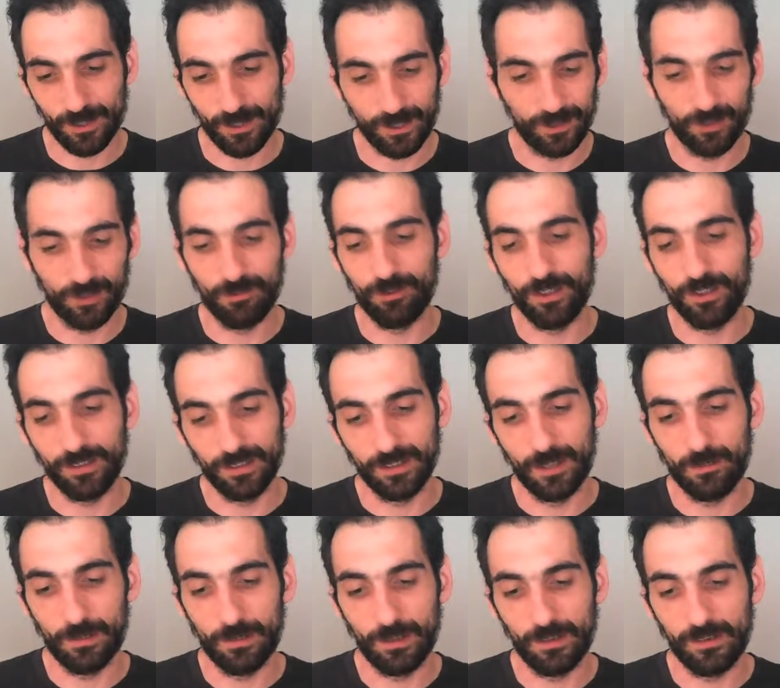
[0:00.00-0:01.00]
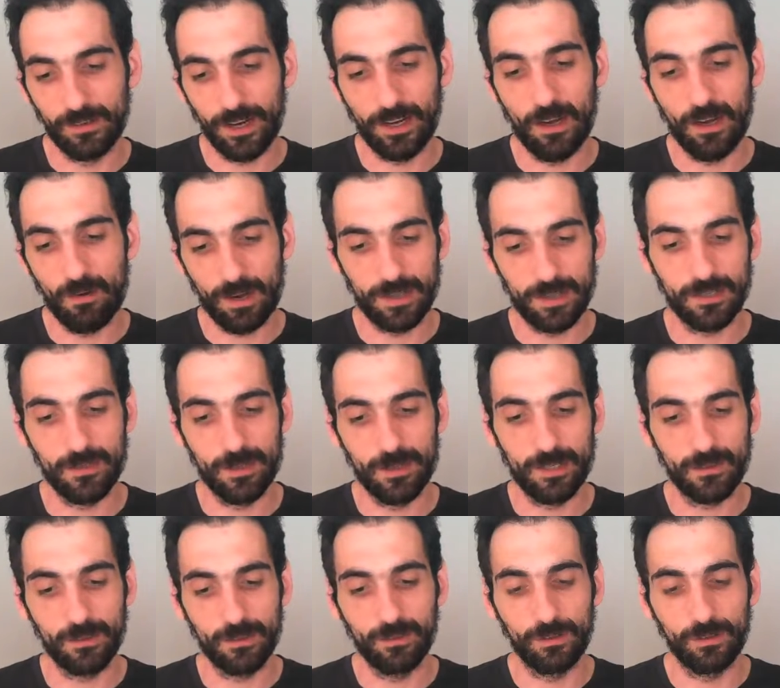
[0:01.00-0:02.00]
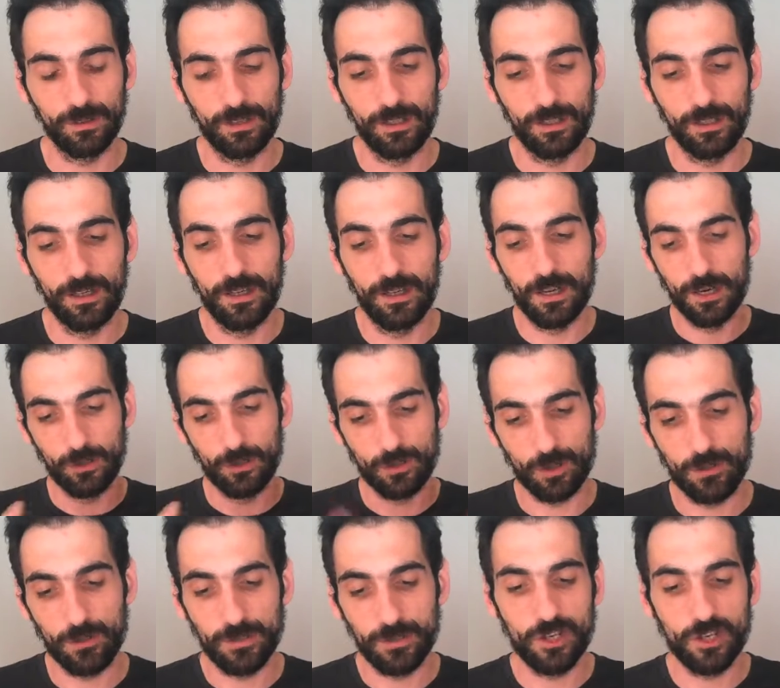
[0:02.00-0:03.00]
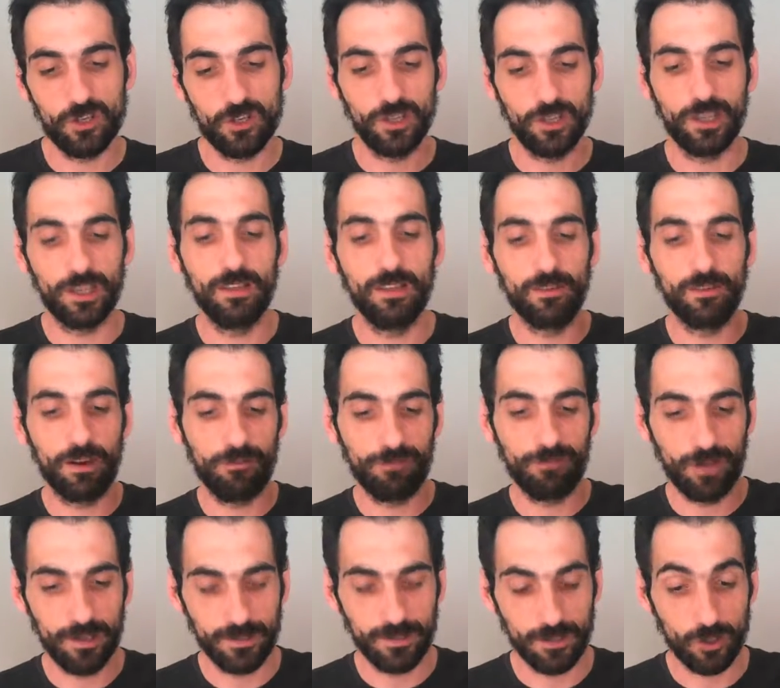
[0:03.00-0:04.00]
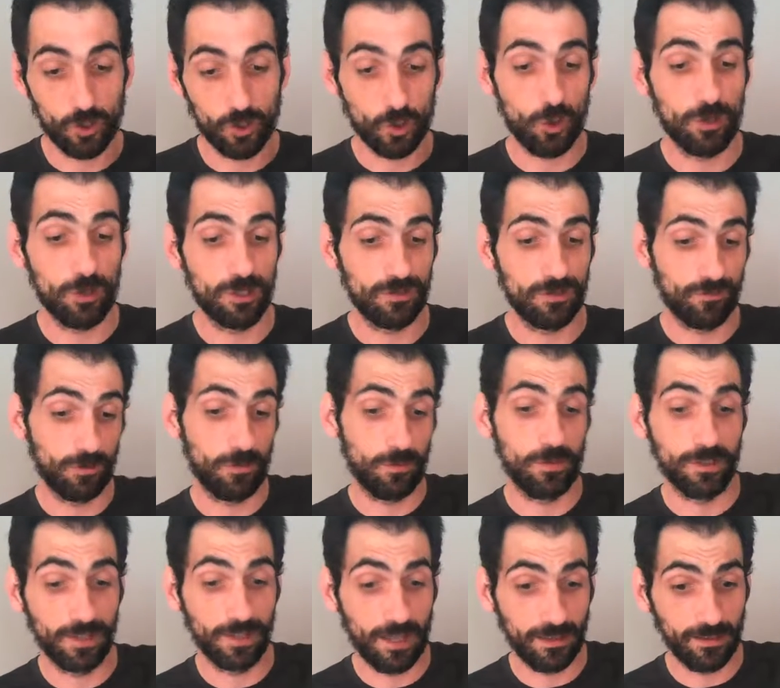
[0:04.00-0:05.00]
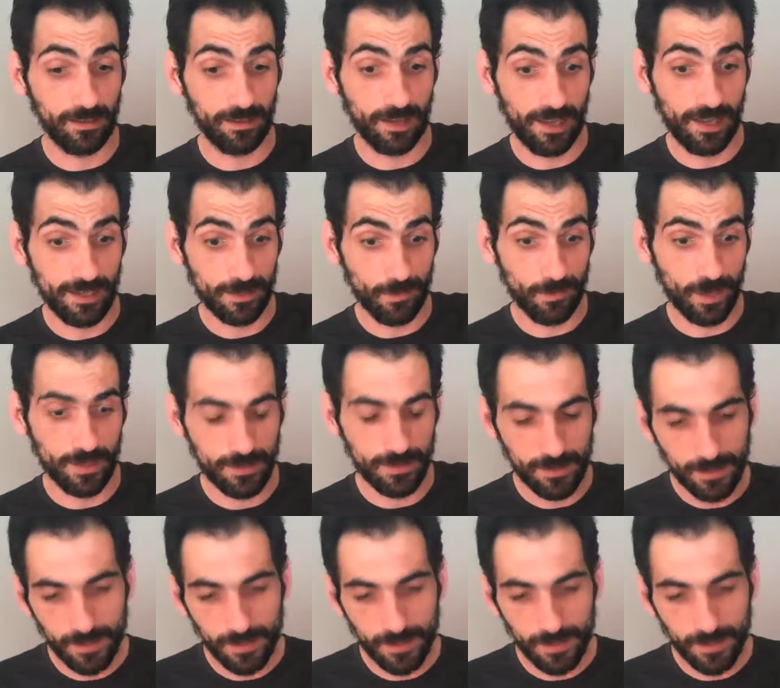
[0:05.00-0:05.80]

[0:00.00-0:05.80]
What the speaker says: So for example, right now, customized controller customization can reference a source from another namespace.